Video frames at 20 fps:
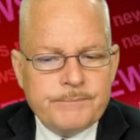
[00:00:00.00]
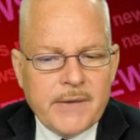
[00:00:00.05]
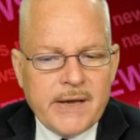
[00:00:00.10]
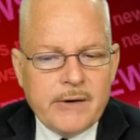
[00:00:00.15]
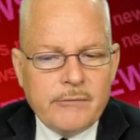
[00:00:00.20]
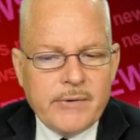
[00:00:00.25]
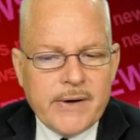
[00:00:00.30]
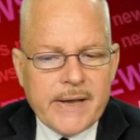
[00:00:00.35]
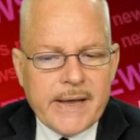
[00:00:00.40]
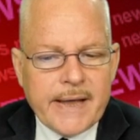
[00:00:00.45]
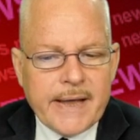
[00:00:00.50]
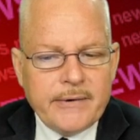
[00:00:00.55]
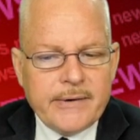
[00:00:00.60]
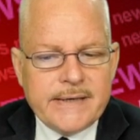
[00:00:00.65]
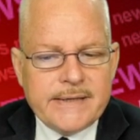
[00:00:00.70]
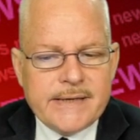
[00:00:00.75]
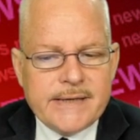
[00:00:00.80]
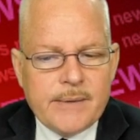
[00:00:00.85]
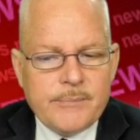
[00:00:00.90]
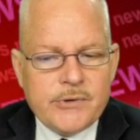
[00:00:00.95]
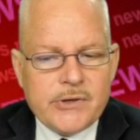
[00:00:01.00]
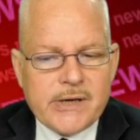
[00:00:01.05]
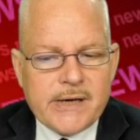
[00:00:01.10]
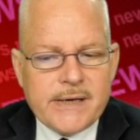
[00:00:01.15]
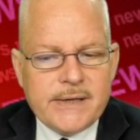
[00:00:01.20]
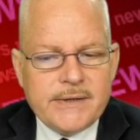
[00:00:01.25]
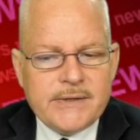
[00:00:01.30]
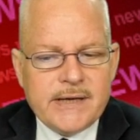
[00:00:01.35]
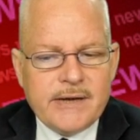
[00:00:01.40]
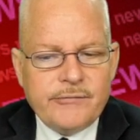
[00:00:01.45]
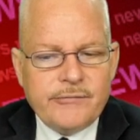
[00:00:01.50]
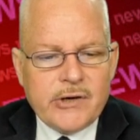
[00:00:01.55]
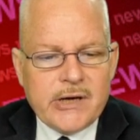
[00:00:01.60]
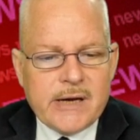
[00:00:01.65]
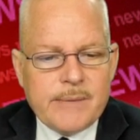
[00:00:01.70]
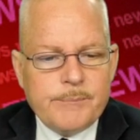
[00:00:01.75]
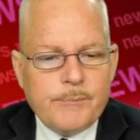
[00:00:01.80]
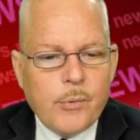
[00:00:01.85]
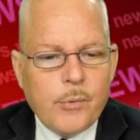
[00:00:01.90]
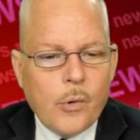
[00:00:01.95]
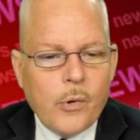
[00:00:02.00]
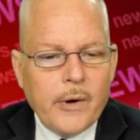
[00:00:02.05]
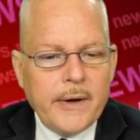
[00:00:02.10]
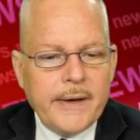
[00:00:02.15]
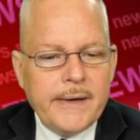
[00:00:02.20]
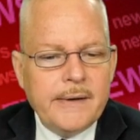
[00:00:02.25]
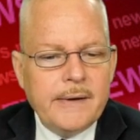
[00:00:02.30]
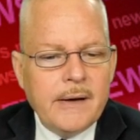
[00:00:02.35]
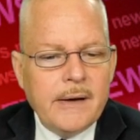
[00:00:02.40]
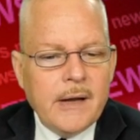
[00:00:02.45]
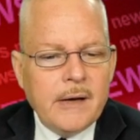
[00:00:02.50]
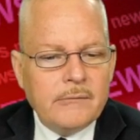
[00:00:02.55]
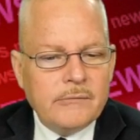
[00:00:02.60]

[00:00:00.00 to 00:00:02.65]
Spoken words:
Henry County Deputy Tiffany Boyd